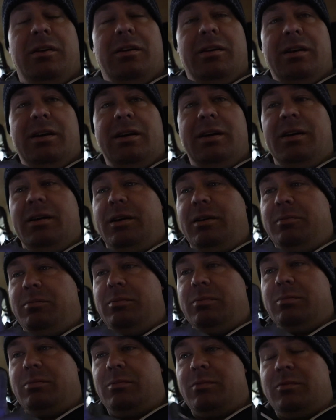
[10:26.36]
uh,
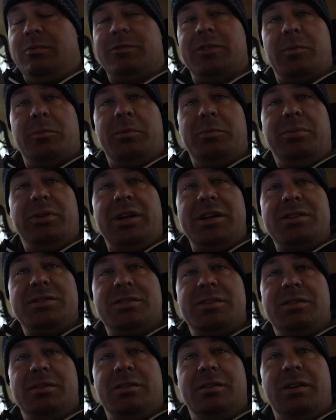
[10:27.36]
from a
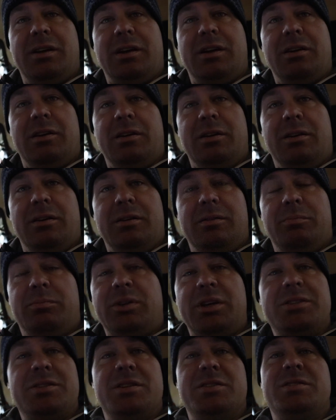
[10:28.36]
place like a
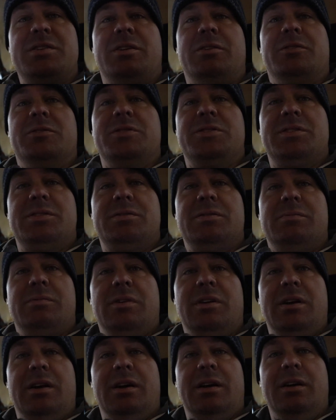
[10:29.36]
place that sells
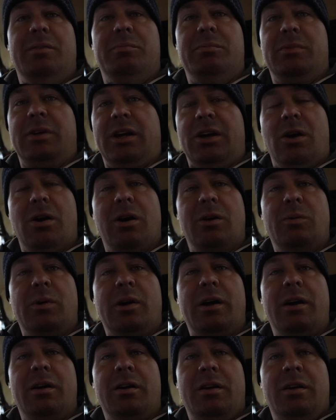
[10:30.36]
uh, like
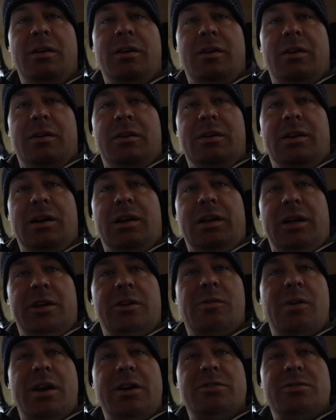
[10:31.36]
hardware, uh, like
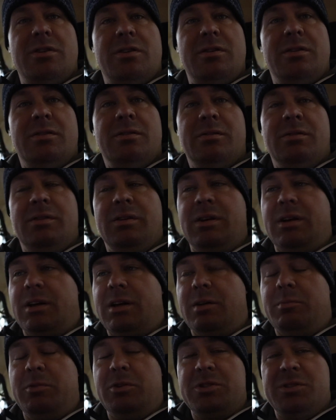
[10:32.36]
Granger.
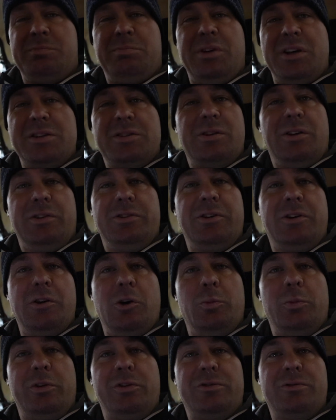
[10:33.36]
Um, there's a place called
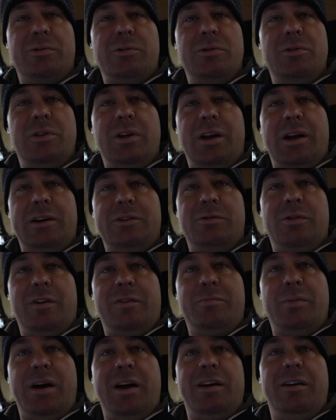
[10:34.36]
Tacoma Screw that I
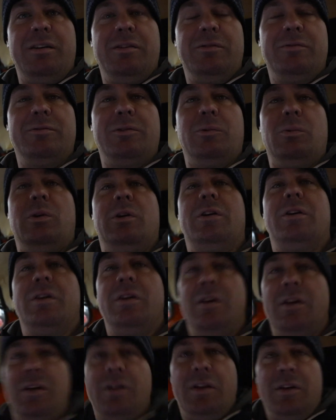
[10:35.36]
drive by for work.
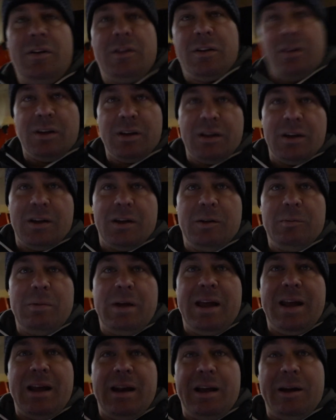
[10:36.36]
Um,
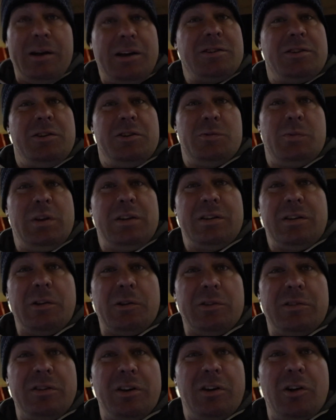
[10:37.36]
and I actually just went
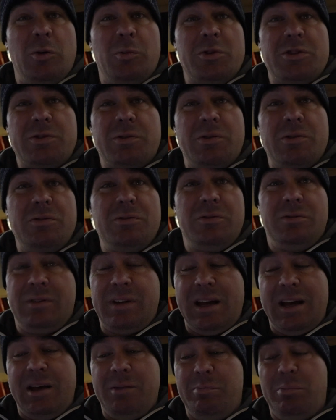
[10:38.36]
to Tacoma Screw
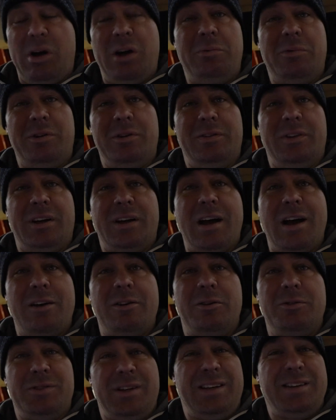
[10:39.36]
and bought one over the
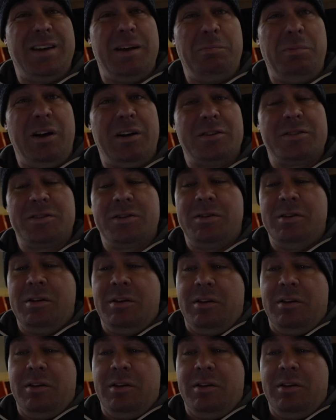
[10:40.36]
counter. It was like ten bucks.